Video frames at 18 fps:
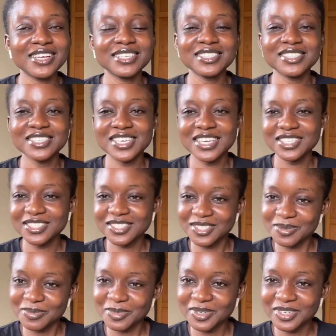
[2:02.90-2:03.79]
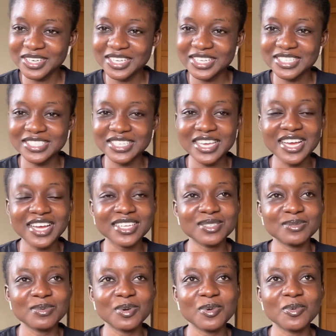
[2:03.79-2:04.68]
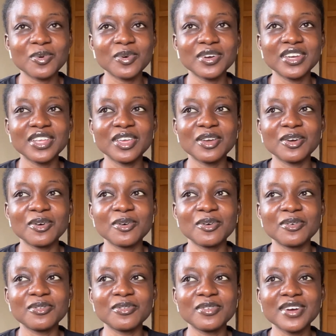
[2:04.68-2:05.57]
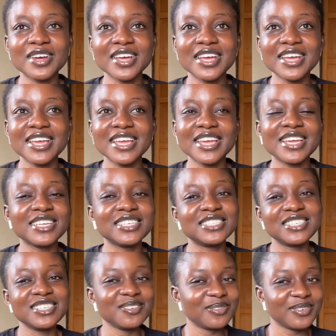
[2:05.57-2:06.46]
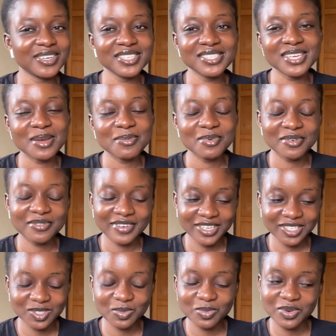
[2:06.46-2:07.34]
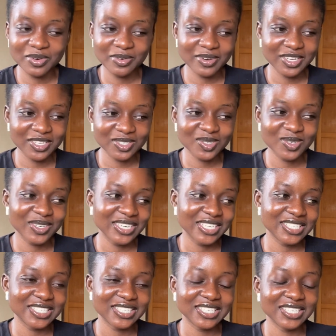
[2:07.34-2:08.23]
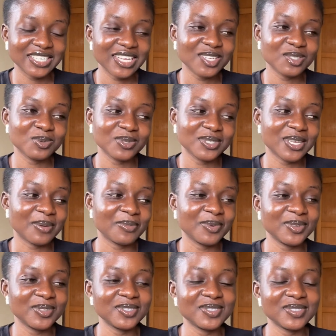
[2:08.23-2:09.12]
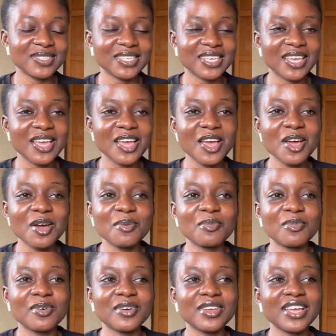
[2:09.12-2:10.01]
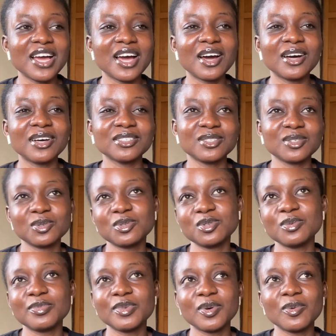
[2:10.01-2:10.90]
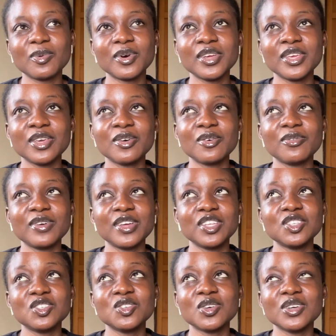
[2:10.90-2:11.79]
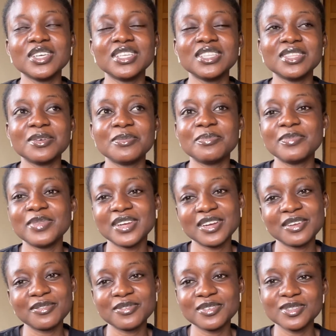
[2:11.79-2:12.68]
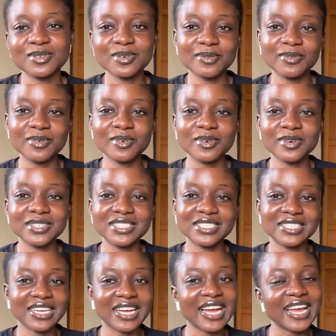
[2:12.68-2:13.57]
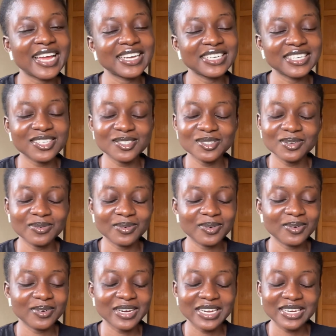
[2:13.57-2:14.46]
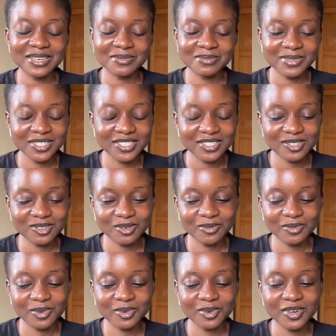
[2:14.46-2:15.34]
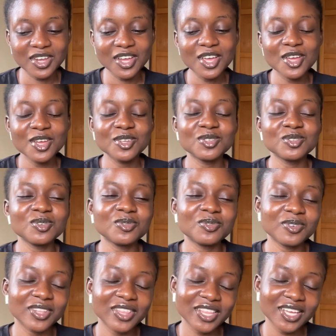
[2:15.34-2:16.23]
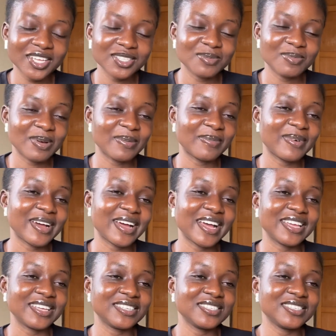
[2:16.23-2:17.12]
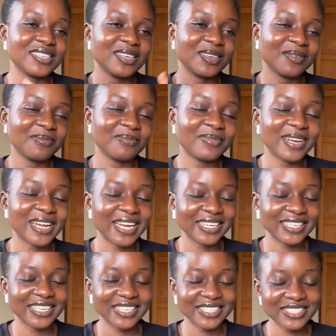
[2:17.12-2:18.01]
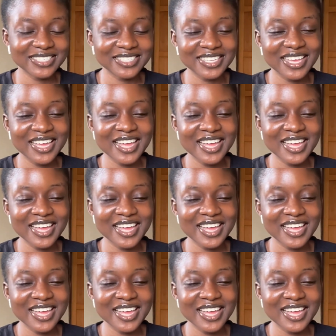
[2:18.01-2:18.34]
testimonies. It has been 1 year of a different type of experience. Honestly, that's what I'm going to say. But it has also been 1 year of enjoying the benefit of God, the kindness of God, and the mercies of God. So for that, Baba, I say Plangdes,